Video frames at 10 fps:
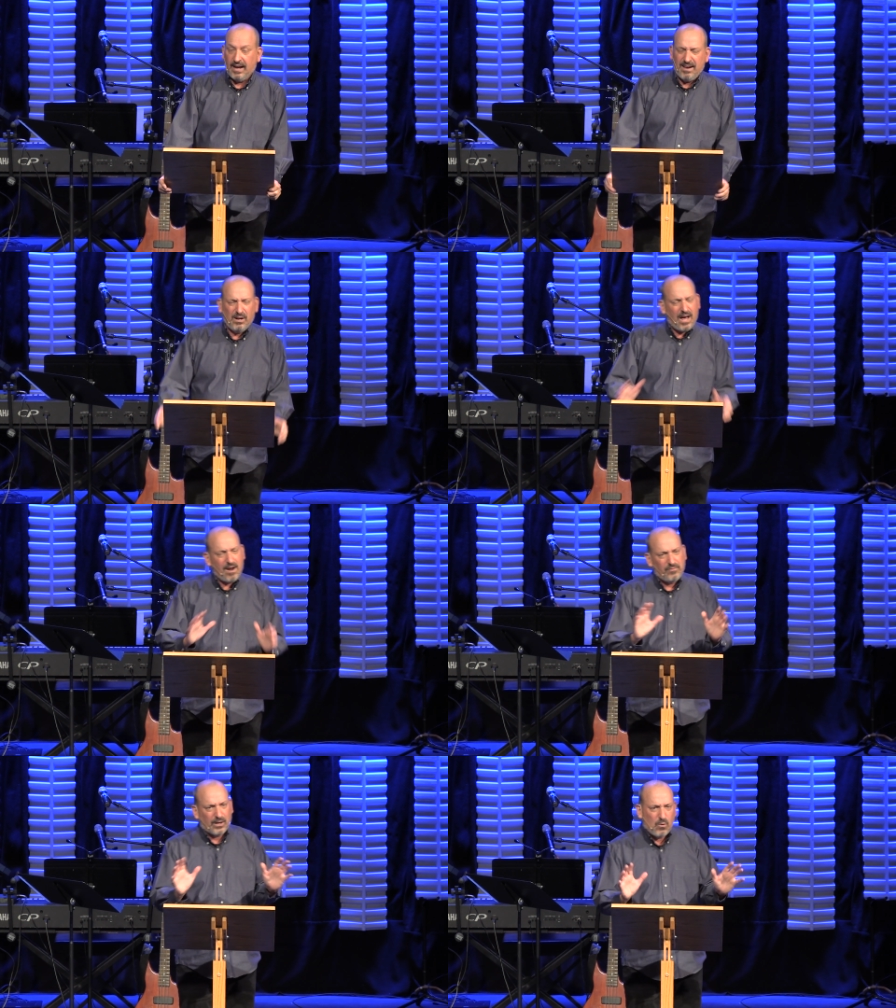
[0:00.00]
I got
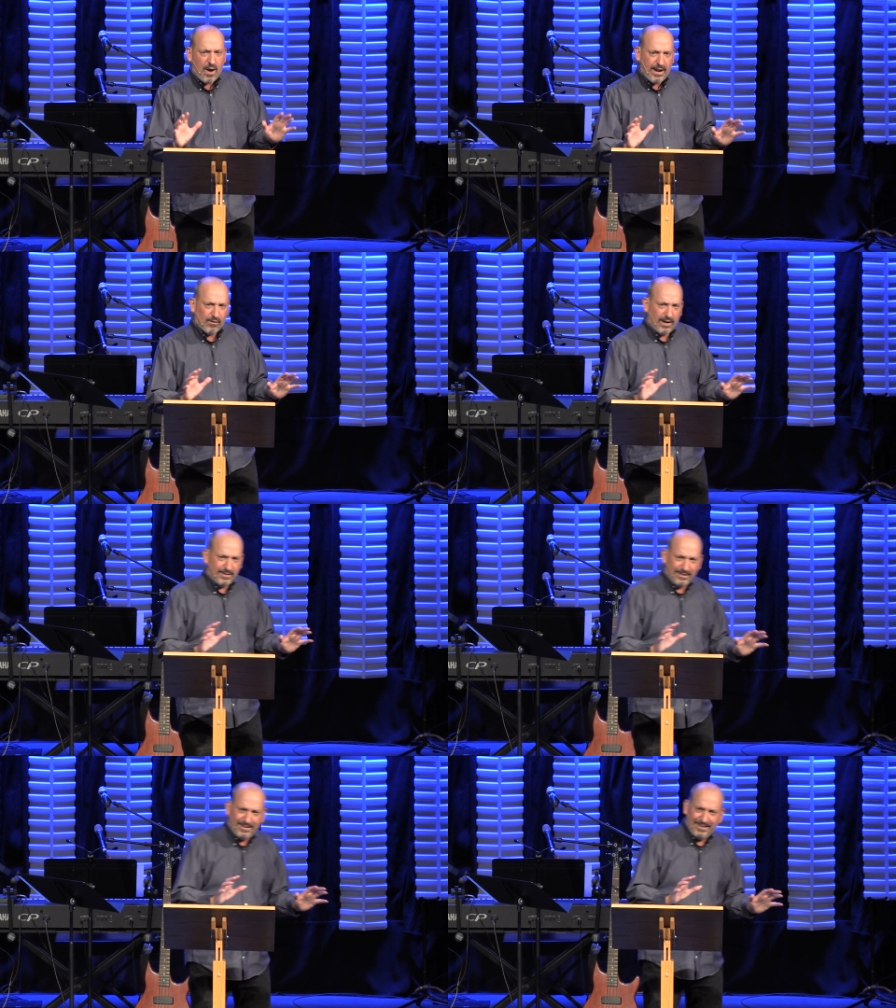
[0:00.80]
awfully quiet right
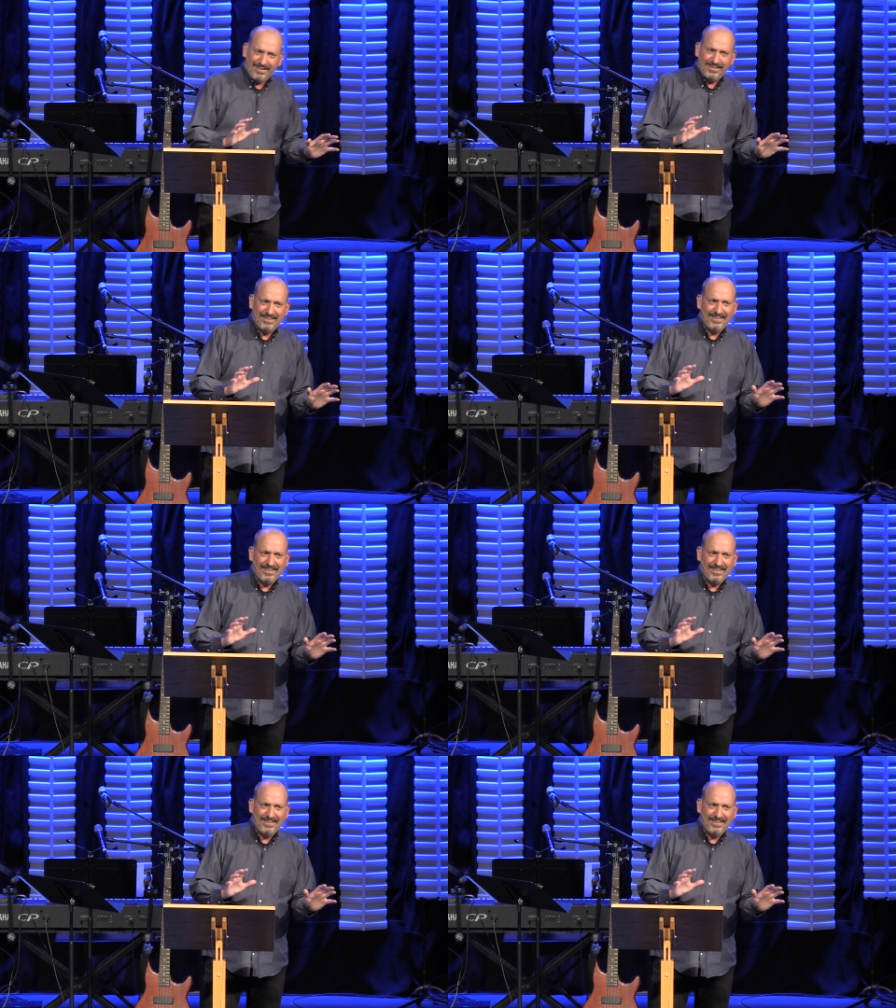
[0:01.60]
then, didn't it?